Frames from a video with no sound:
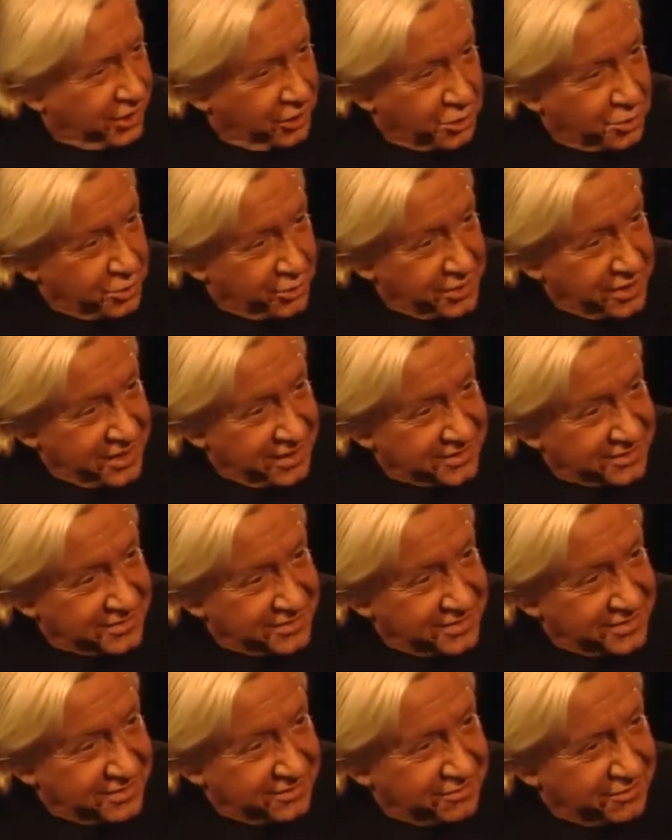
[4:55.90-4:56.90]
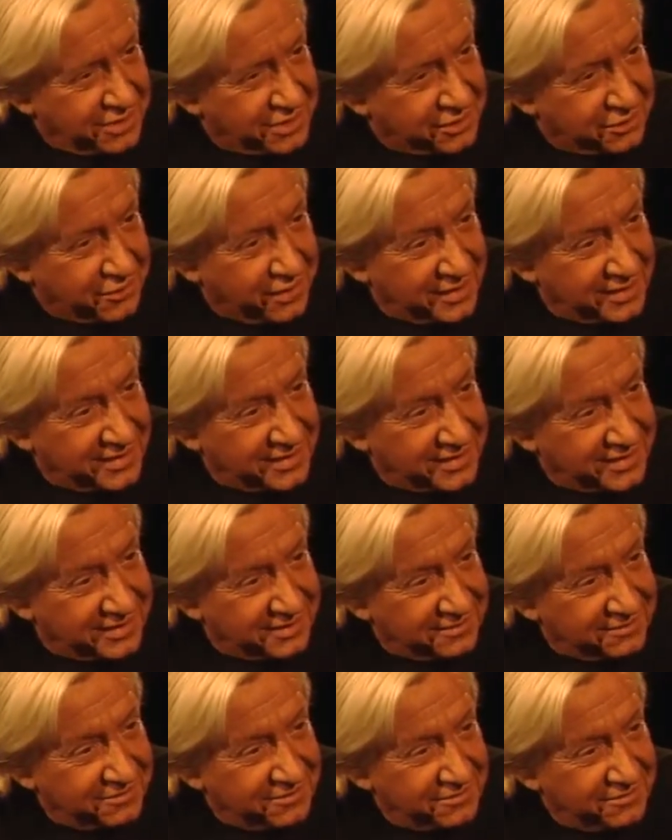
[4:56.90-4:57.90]
Carol Burnett. What a great
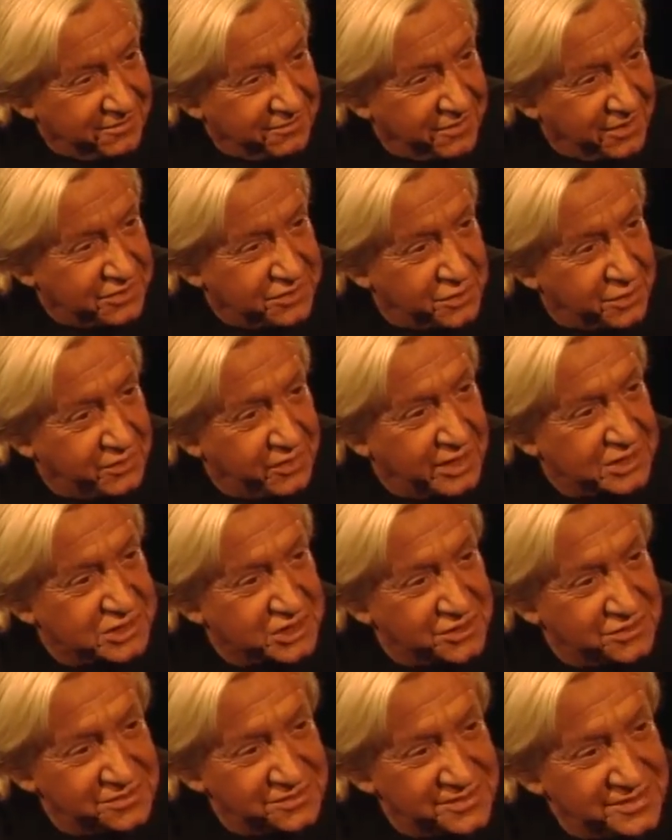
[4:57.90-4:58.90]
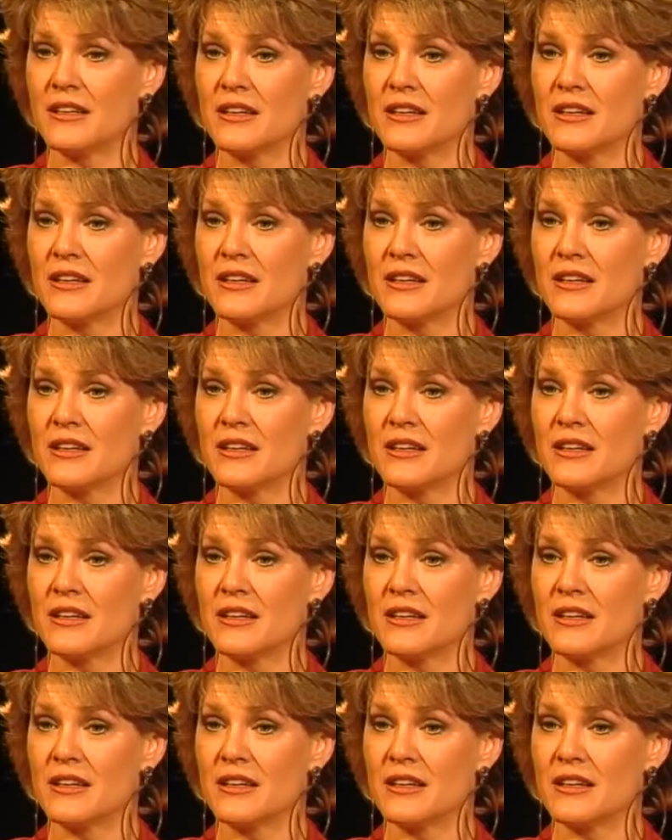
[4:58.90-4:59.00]
lady. Fun doing that show?